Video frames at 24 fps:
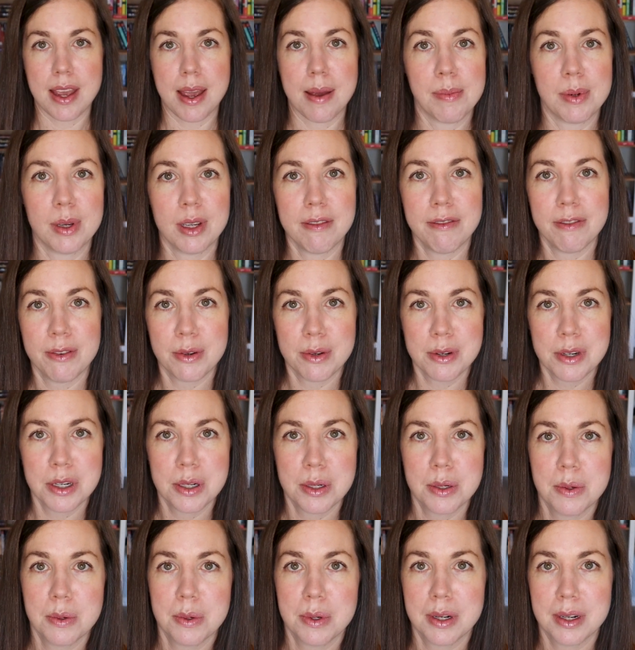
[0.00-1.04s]
that book for
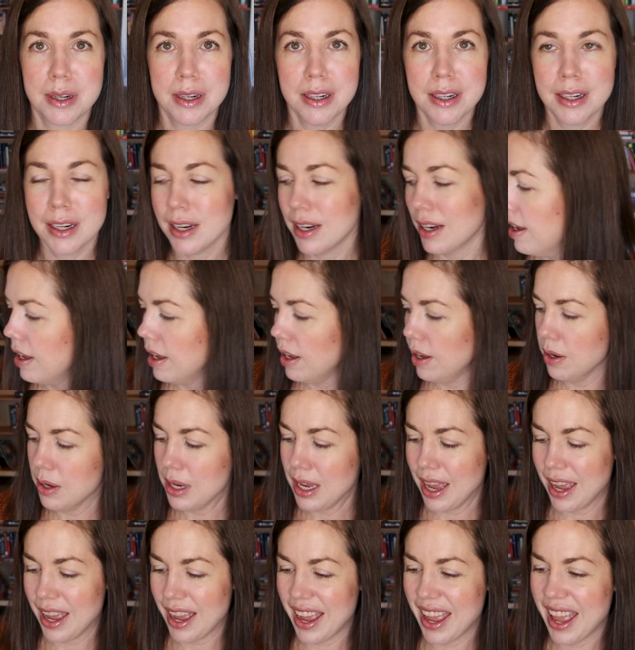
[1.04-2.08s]
sure.
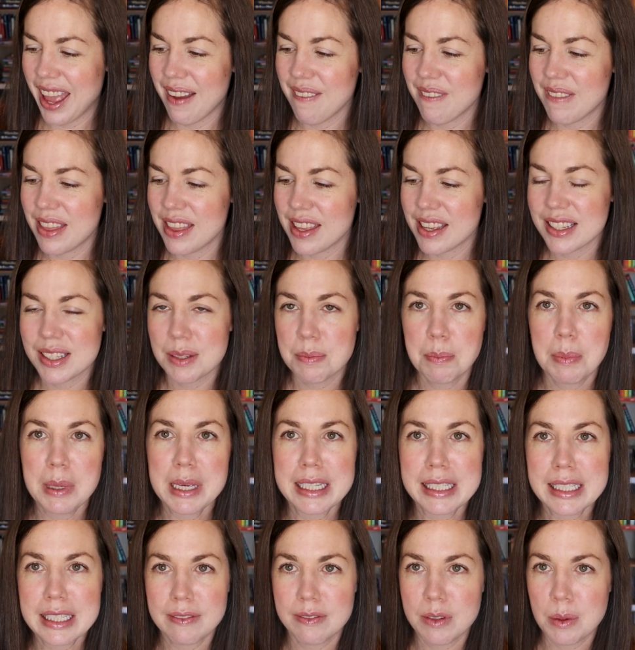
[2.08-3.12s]
Okay, I have this
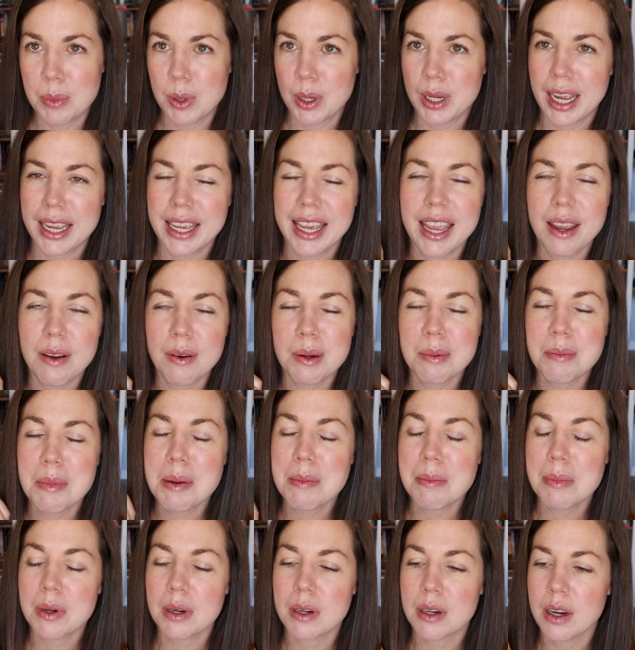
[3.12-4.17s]
beast of a book. I can't
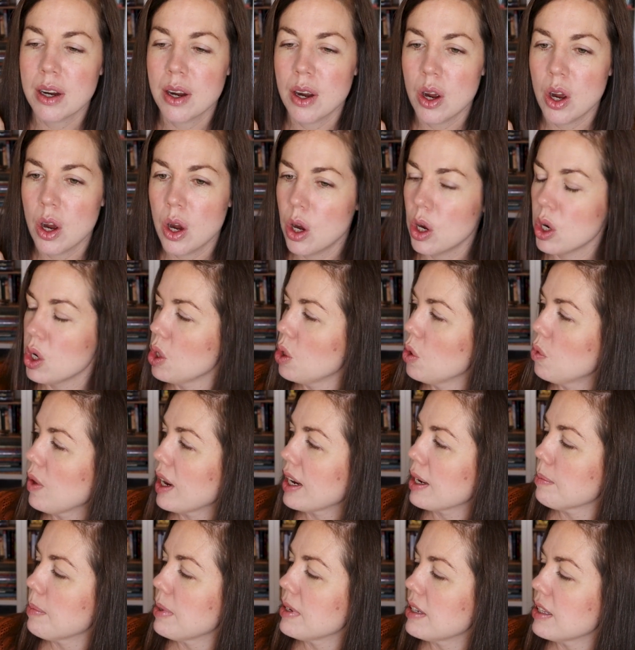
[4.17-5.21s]
remember who
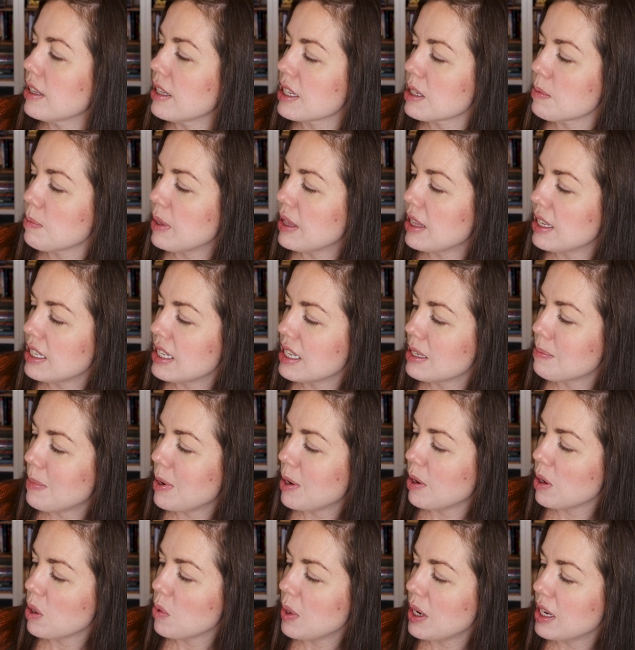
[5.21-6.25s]
recommended this, but this is
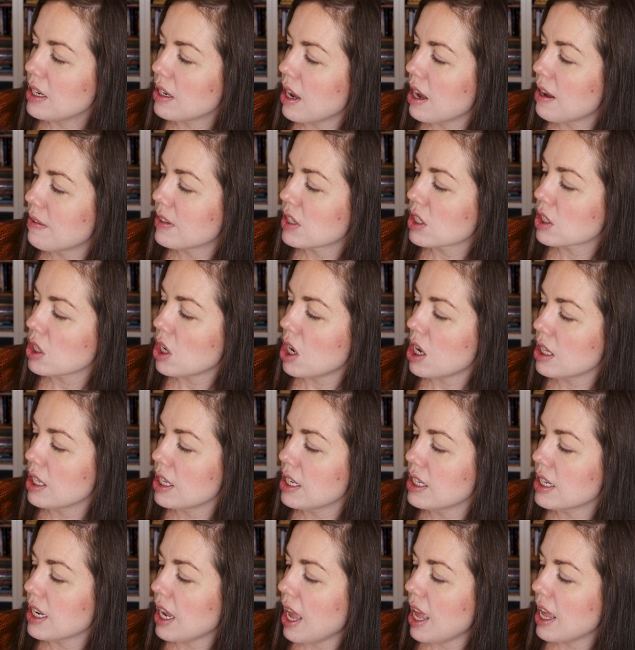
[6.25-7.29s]
Mary Queen of
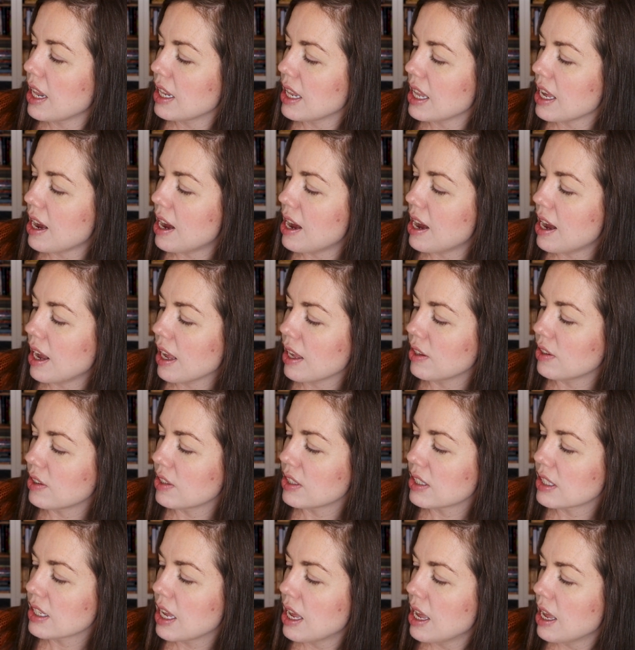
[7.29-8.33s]
Scotland and the
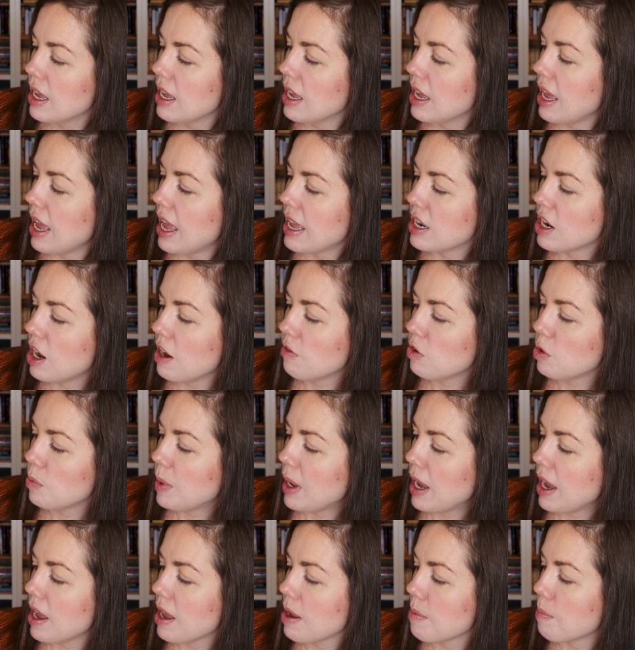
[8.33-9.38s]
Isles, a novel
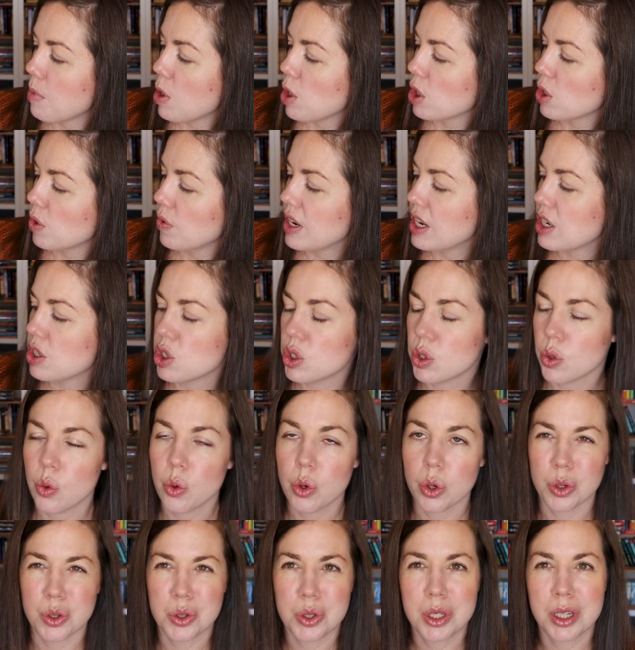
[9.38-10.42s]
by Marguerite
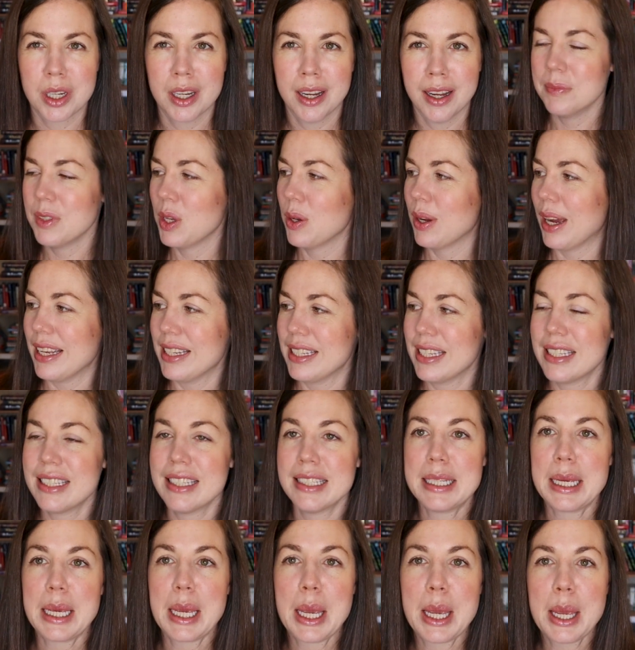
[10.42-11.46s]
George. You guys, this
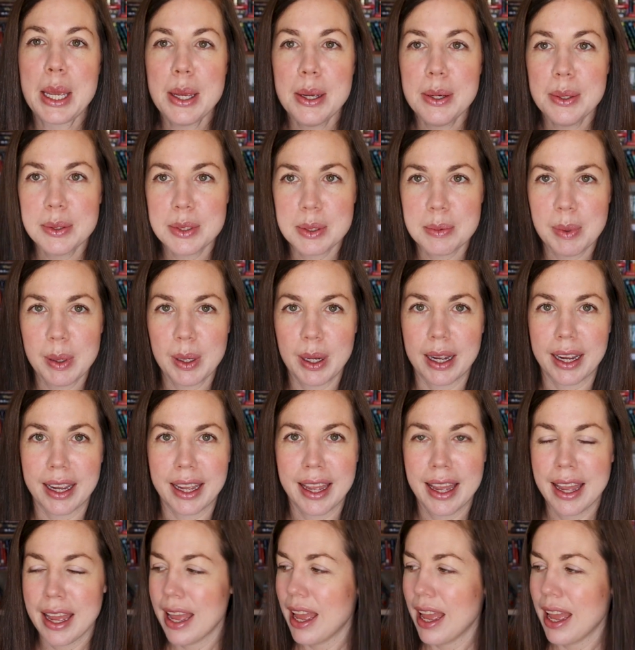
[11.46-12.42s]
is a huge book